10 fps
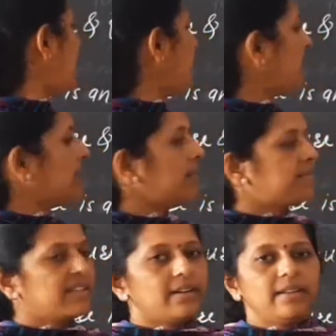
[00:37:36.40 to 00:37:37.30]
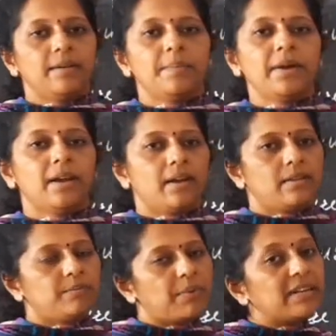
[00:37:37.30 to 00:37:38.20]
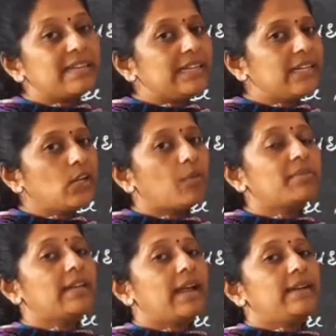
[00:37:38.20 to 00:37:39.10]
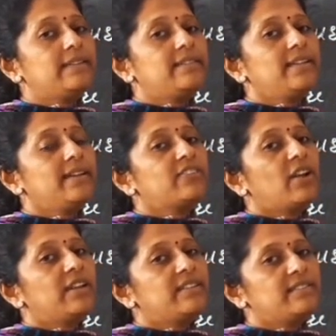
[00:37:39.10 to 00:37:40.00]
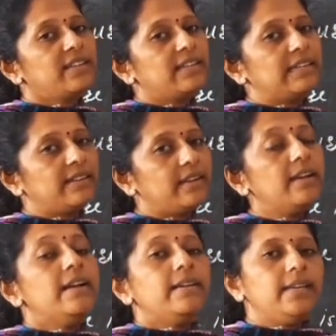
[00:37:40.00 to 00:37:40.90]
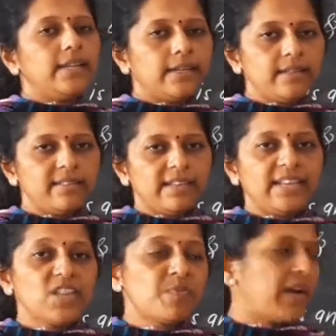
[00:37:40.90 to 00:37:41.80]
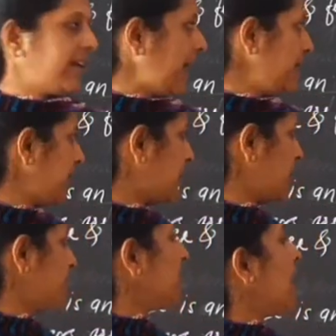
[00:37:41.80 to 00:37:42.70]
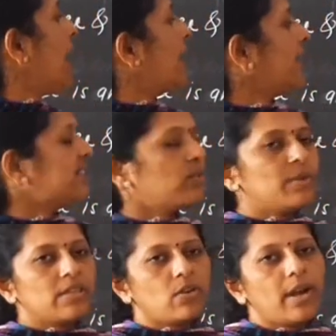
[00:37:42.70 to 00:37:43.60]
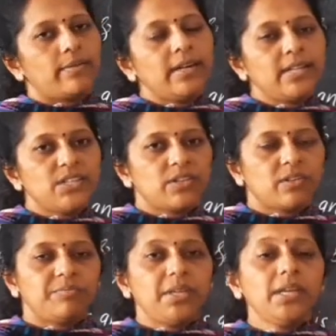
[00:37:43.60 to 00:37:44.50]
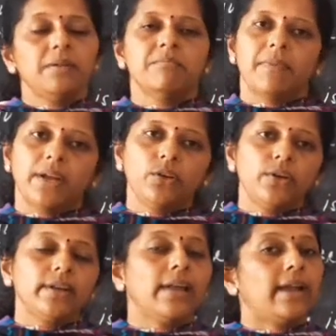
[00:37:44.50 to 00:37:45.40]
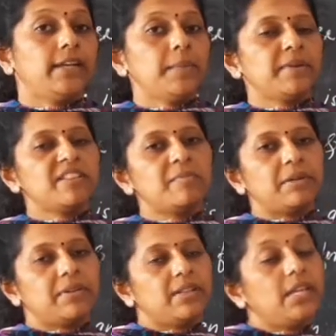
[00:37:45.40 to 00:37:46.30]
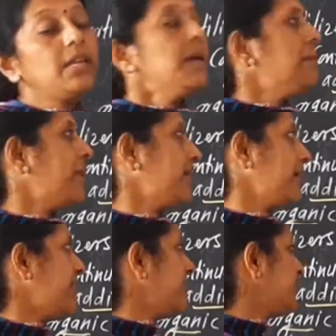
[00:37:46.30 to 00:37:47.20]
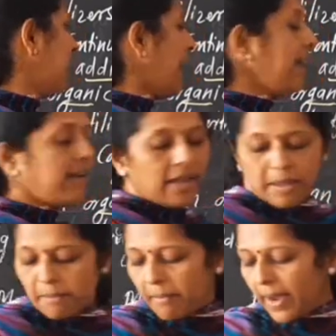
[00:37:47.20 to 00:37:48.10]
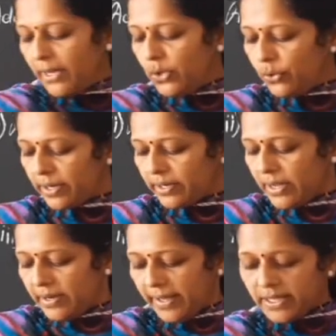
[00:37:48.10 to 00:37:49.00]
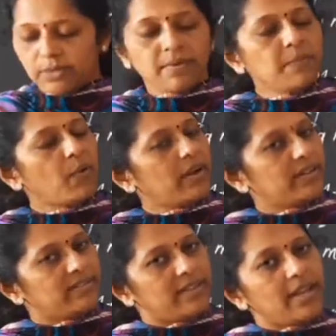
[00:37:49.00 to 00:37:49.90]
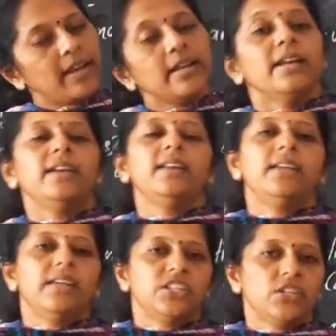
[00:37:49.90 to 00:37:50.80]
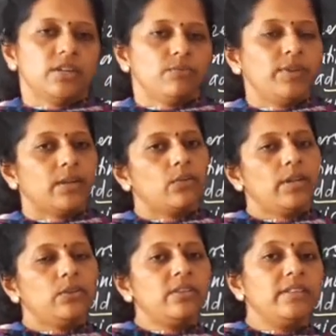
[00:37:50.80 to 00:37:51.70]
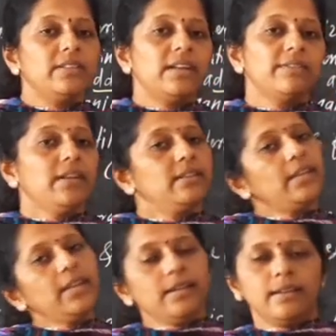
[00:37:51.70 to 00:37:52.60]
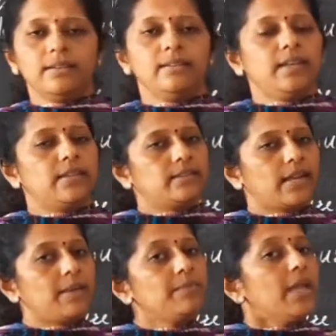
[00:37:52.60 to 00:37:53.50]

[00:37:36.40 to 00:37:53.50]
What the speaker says: land becomes fertility of the land is there, soil is there, it decreasing, less fertile become, and also we saw advantages of the manure and difference between the fertilizers and manure. Next one point is there irrigation. We are going to see that one in the next time,